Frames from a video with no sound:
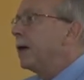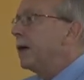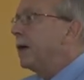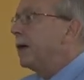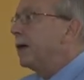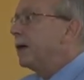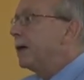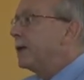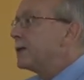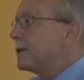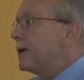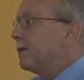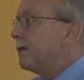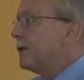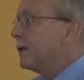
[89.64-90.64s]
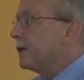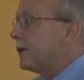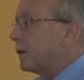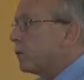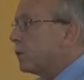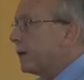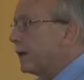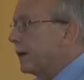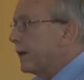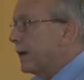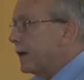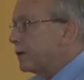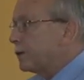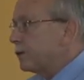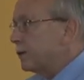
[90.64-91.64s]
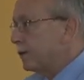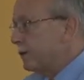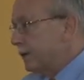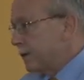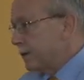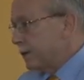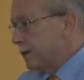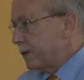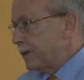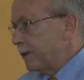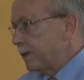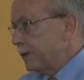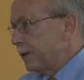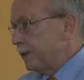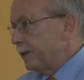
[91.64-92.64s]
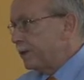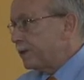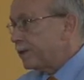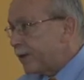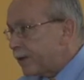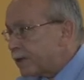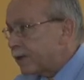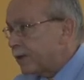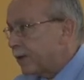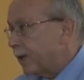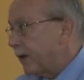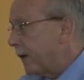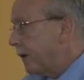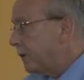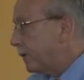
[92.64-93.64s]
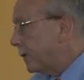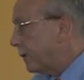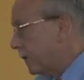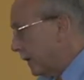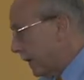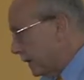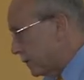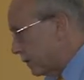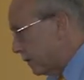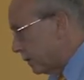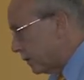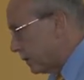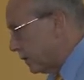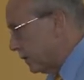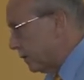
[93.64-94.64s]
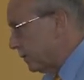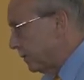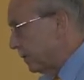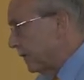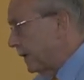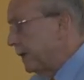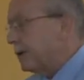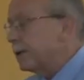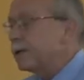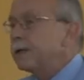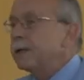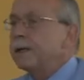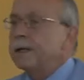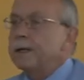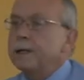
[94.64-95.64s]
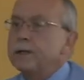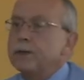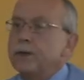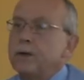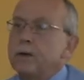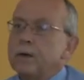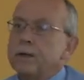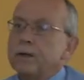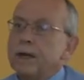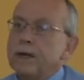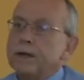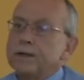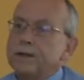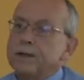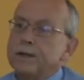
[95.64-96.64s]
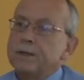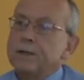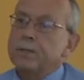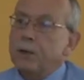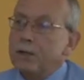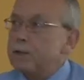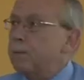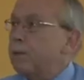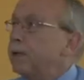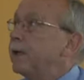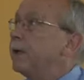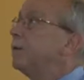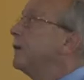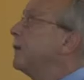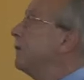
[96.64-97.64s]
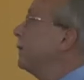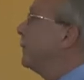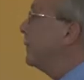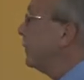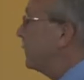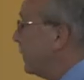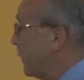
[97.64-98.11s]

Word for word: and it is something that we as a university certainly treasure. And we would like to continue with that as long as it is possible. Even if we do